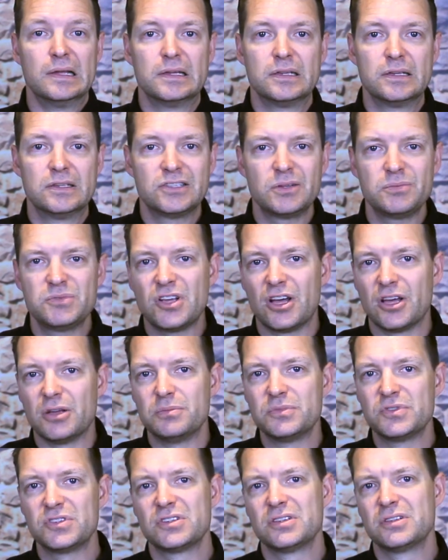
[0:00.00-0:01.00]

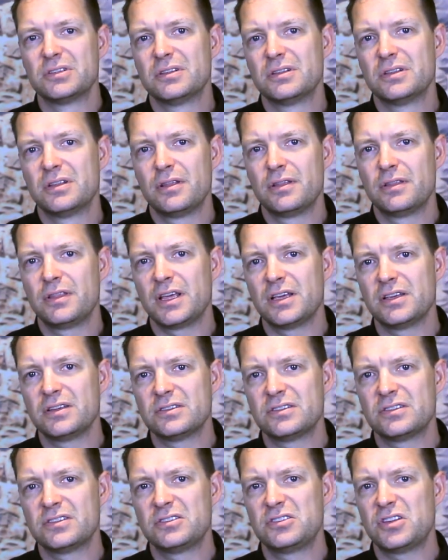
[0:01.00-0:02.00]
sometimes
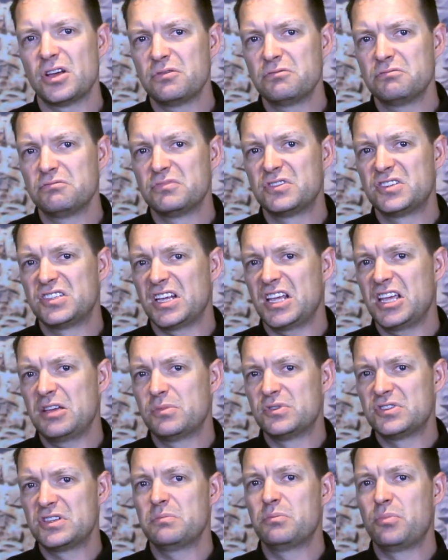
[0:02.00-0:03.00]
things don't seem
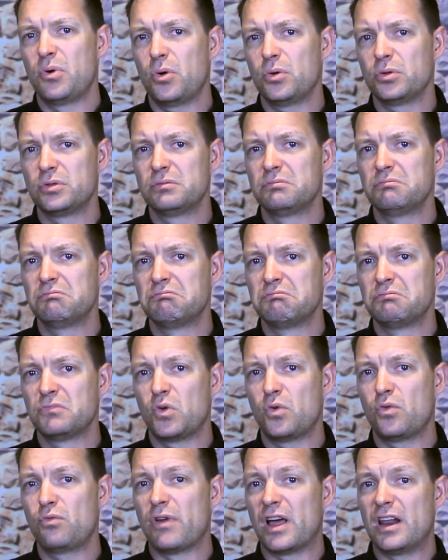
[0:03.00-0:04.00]
as important
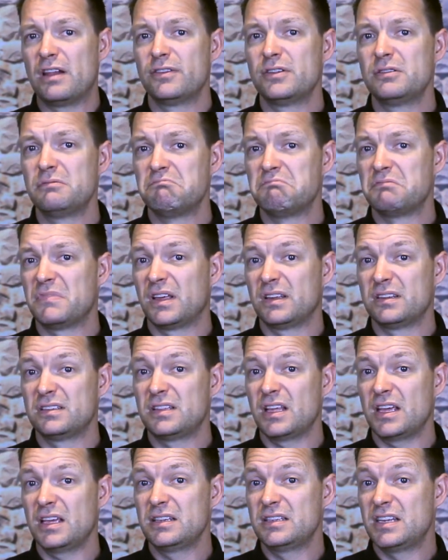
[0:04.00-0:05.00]
or relevant as
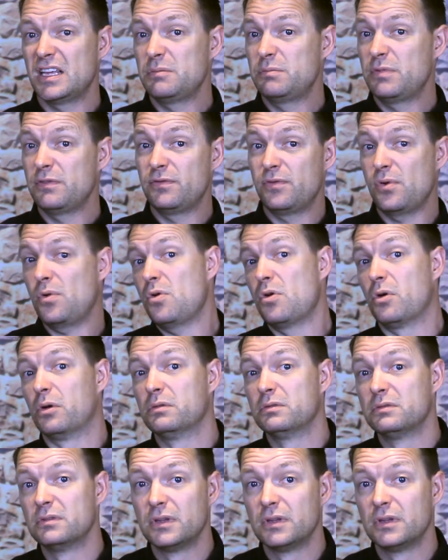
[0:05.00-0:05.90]
they did before.